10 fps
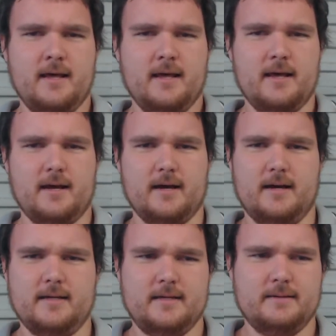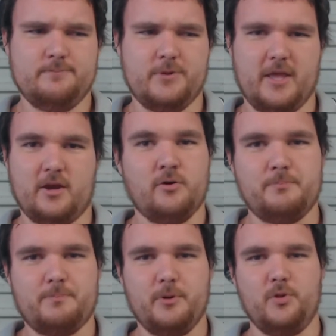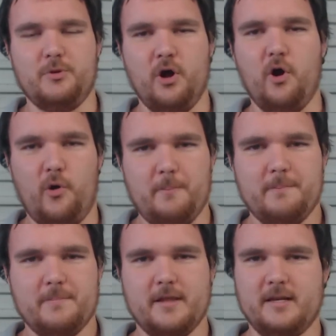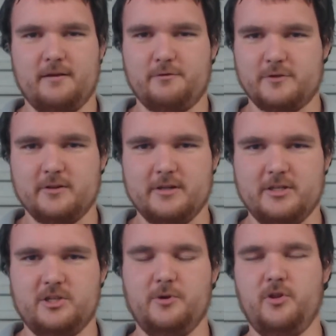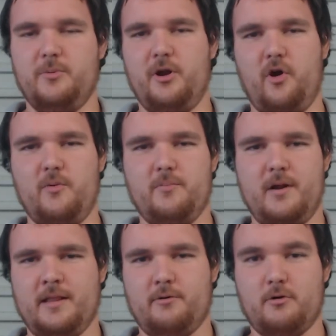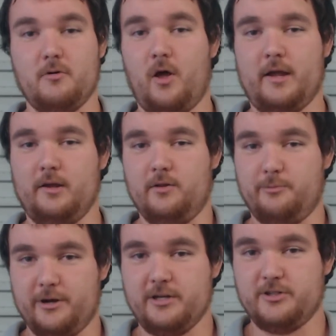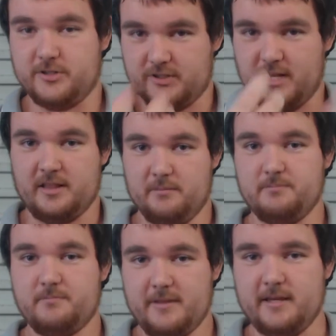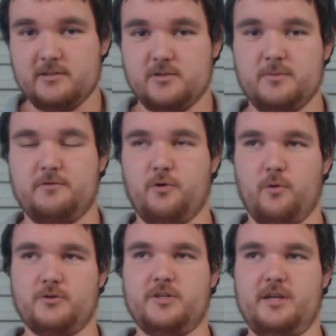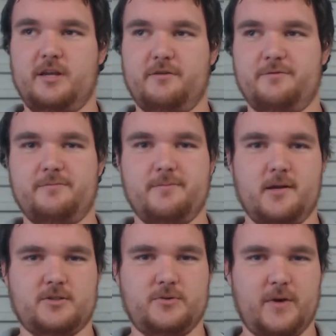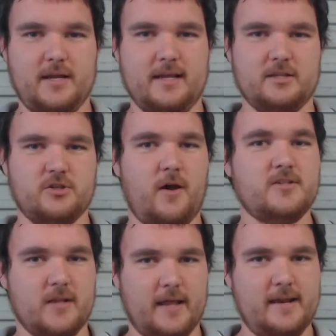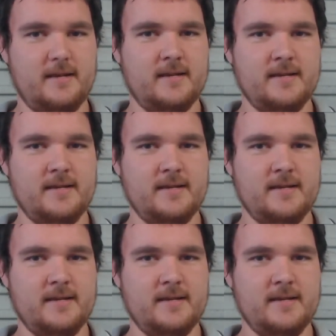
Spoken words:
But they couldn't build them at home. They didn't have facilities to build them at home, and they were relying on the British to send them things. But of course, if Australia gets isolated,